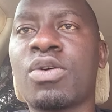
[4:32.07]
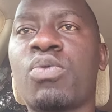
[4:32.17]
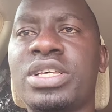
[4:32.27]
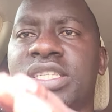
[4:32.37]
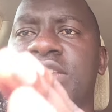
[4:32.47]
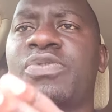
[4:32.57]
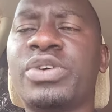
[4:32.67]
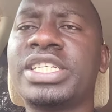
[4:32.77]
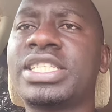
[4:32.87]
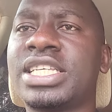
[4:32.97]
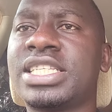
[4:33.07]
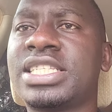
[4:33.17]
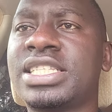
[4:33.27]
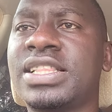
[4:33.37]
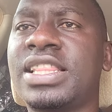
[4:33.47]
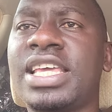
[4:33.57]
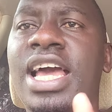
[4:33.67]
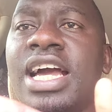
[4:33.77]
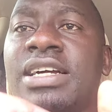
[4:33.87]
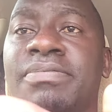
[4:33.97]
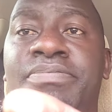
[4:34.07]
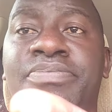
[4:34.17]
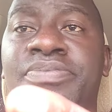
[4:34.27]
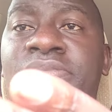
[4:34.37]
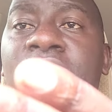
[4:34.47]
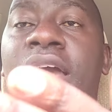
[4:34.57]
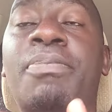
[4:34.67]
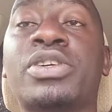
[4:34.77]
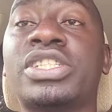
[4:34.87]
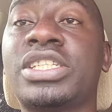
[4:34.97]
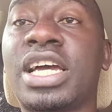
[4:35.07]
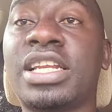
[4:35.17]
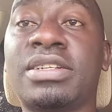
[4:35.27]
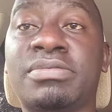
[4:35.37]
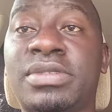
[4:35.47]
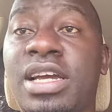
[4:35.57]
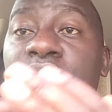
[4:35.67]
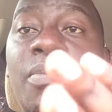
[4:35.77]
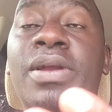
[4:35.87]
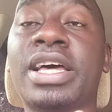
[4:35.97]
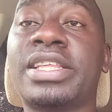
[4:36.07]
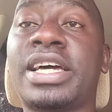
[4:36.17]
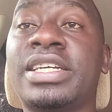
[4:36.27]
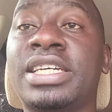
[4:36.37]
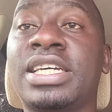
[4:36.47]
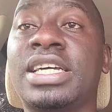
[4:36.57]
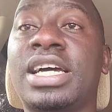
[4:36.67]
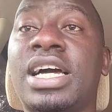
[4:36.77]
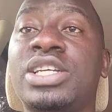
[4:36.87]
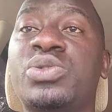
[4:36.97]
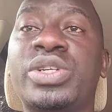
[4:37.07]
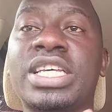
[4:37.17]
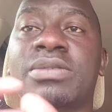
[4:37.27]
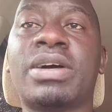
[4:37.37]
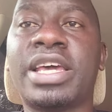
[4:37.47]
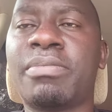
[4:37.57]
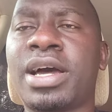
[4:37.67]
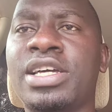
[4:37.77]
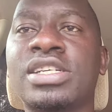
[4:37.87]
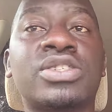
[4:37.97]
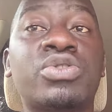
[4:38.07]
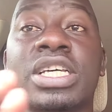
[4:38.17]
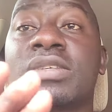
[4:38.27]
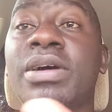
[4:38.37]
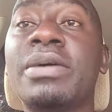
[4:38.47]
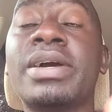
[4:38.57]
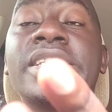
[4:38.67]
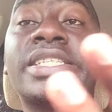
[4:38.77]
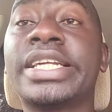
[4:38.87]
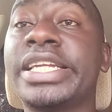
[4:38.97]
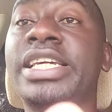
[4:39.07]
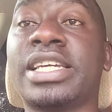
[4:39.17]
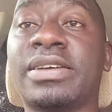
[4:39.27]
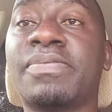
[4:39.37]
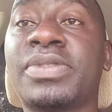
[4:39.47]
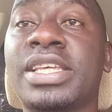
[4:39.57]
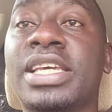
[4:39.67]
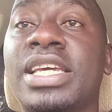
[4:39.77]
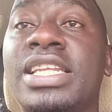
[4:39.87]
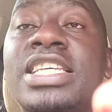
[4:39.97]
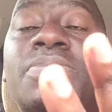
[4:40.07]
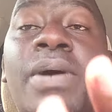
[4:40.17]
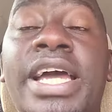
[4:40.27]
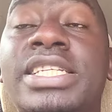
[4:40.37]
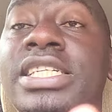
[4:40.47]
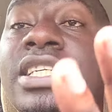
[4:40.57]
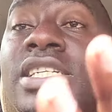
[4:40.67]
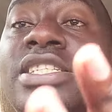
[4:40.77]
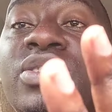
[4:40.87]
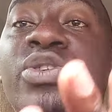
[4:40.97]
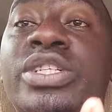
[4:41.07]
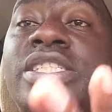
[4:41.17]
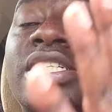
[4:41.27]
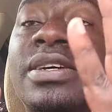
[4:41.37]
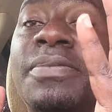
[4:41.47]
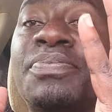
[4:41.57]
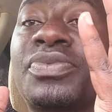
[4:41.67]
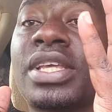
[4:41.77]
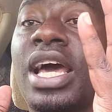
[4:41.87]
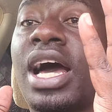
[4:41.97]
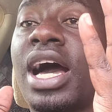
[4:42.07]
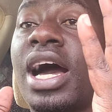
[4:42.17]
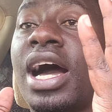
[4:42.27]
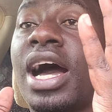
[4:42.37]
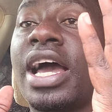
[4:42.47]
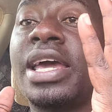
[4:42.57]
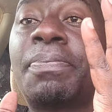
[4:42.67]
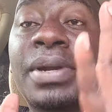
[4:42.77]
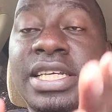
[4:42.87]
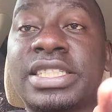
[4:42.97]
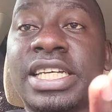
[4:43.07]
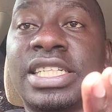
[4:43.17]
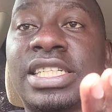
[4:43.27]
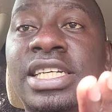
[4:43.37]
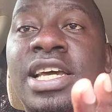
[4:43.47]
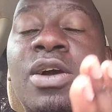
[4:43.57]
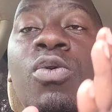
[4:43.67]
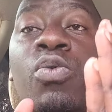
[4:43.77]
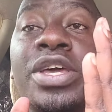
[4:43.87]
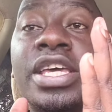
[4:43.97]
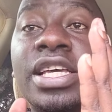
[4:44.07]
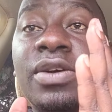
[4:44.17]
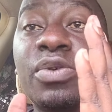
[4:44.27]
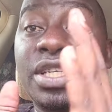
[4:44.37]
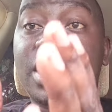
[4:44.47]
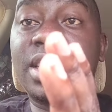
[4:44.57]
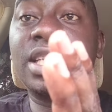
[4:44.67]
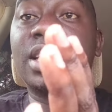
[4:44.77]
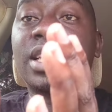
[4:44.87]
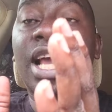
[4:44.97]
We see, for instance, the young politician, our brother, Julius Malema. Julius Malema is leading despite he is not a president. We see